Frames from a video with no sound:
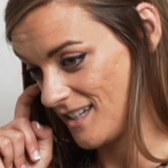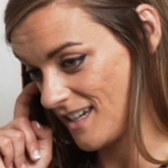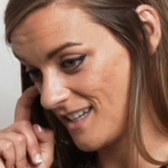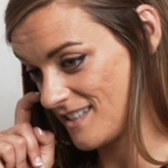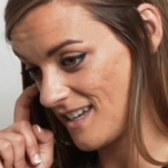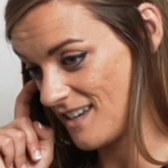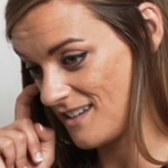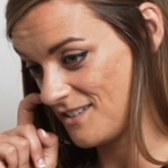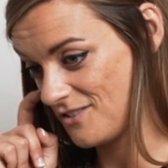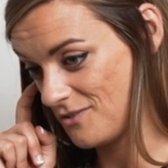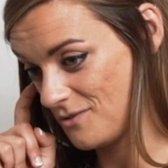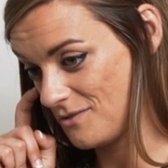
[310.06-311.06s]
I guess I
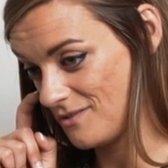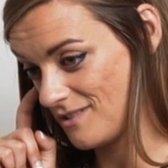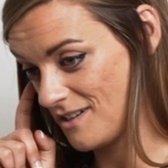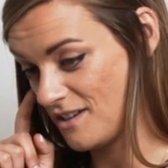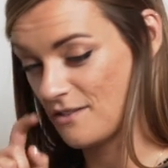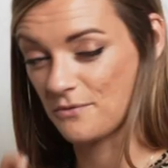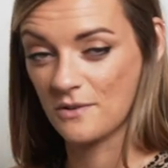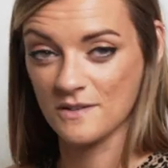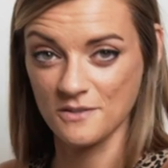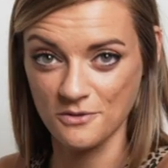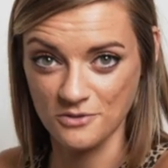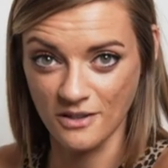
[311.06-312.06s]
didn't do enough
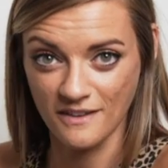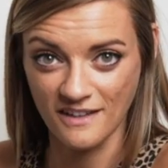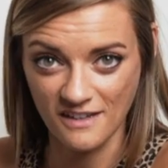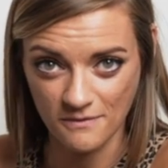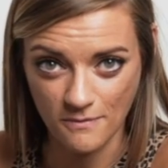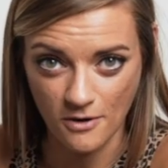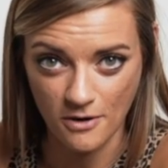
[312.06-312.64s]
research on the ant